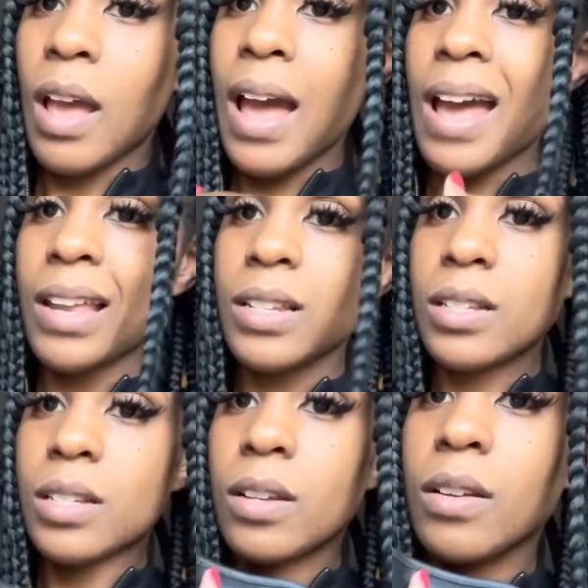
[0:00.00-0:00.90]

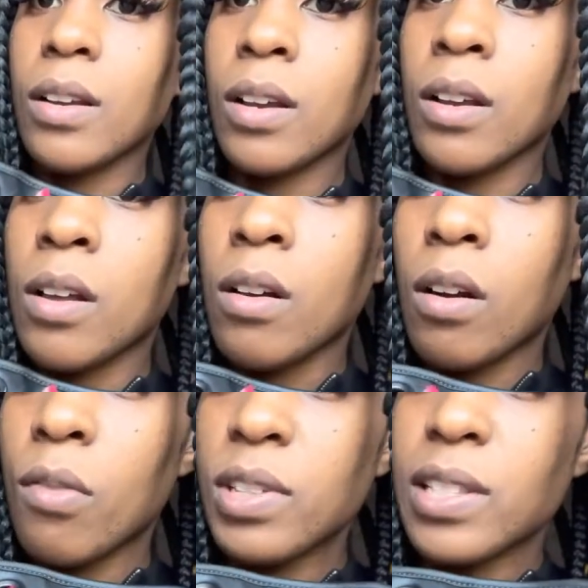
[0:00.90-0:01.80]
And
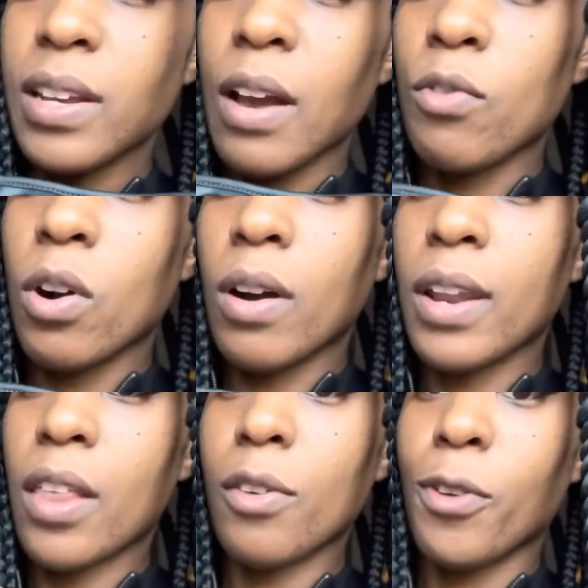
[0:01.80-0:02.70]
obviously I've got
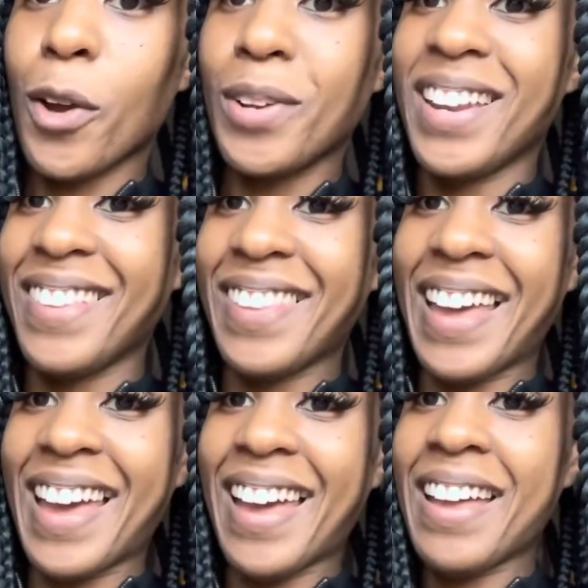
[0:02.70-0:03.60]
another phone in
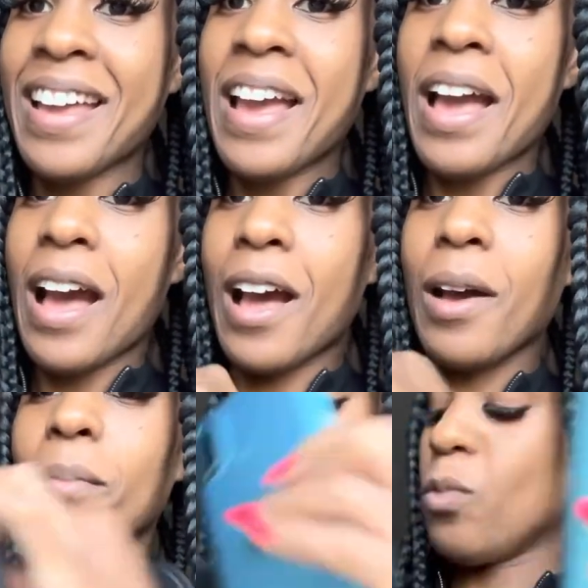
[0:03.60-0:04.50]
there,
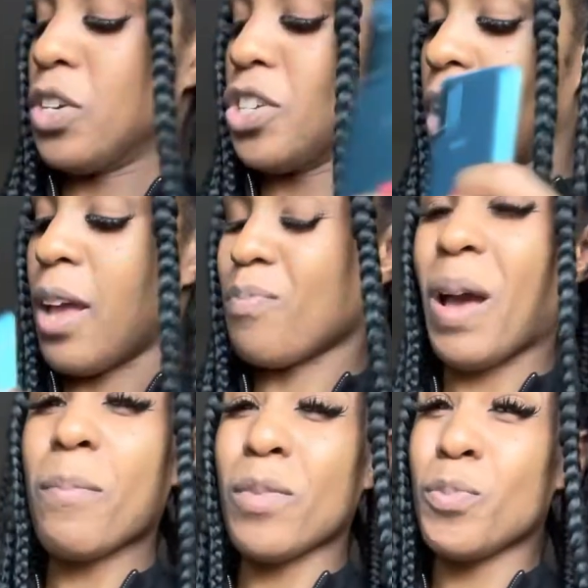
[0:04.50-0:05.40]
um, which I,
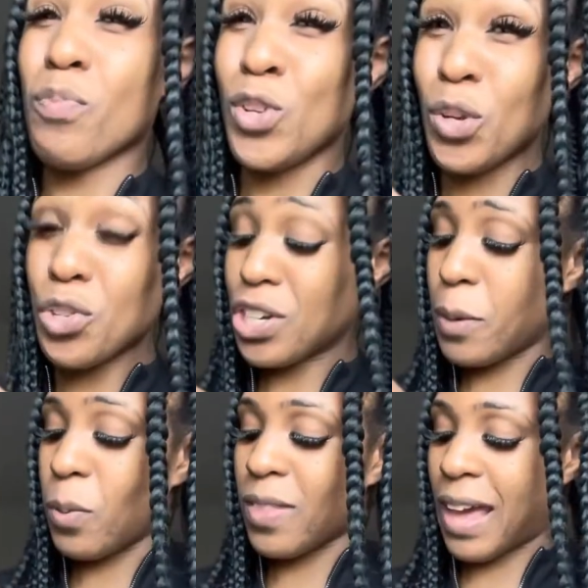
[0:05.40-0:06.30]
I usually
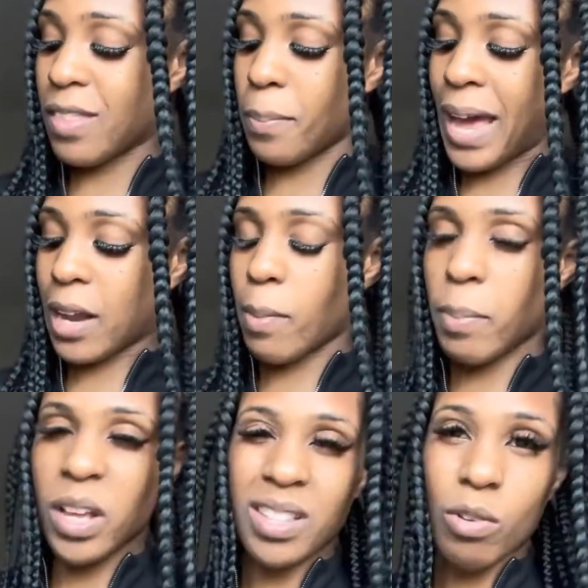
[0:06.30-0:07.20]
put that in the back, but
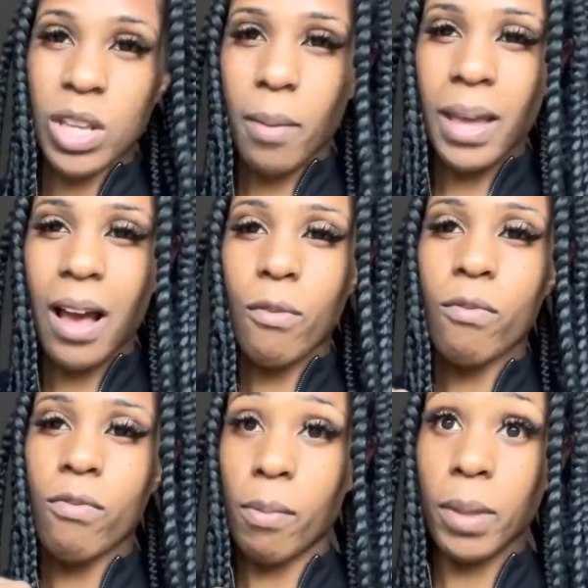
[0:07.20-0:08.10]
because I was coming
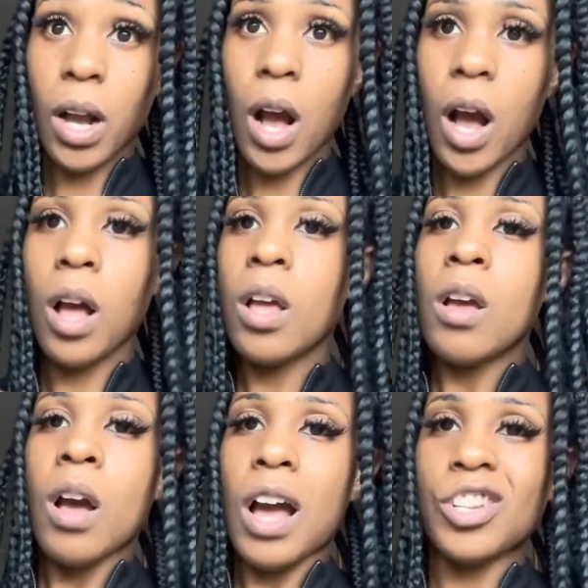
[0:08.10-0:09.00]
out from the car,
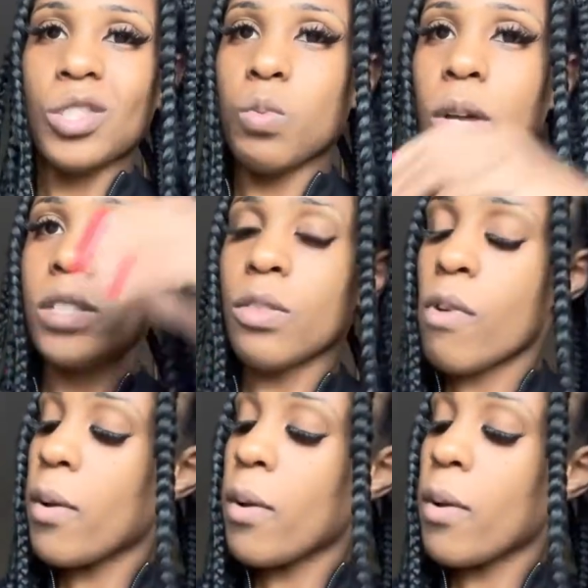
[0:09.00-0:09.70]
I just wanted to throw